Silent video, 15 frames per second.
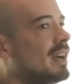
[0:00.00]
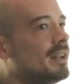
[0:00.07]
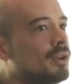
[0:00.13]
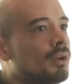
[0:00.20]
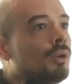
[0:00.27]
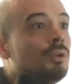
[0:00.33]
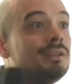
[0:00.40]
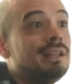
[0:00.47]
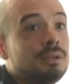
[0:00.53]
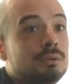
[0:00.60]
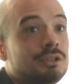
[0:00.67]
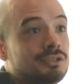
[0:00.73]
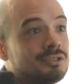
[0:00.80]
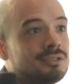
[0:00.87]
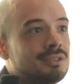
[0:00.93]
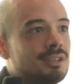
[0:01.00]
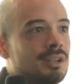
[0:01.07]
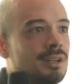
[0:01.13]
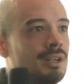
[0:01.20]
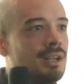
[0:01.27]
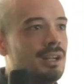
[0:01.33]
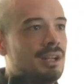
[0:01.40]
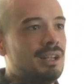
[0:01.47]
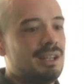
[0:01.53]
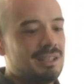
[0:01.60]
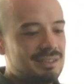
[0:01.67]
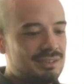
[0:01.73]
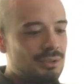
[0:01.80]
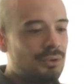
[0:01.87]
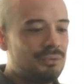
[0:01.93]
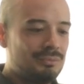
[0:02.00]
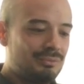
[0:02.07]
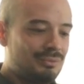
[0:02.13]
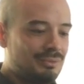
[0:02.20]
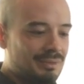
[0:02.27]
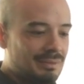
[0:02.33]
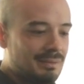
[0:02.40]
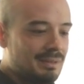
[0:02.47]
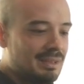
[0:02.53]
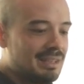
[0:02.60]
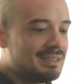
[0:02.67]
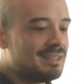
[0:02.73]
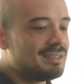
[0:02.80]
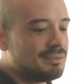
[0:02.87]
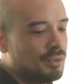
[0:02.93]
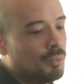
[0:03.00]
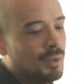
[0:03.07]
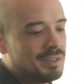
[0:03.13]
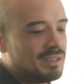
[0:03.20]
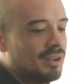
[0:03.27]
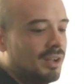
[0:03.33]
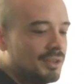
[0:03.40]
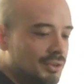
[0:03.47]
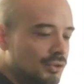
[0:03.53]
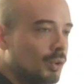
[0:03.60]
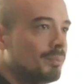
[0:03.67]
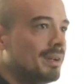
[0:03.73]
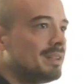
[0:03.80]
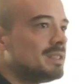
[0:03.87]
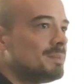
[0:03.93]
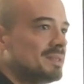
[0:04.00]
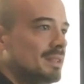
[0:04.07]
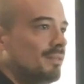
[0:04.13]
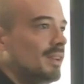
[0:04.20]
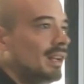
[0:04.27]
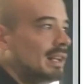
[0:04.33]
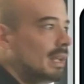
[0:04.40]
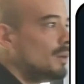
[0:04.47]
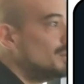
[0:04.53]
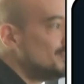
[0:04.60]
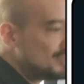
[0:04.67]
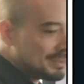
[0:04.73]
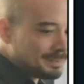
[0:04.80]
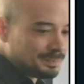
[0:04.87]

our own language. So this is what's called a domain-specific language.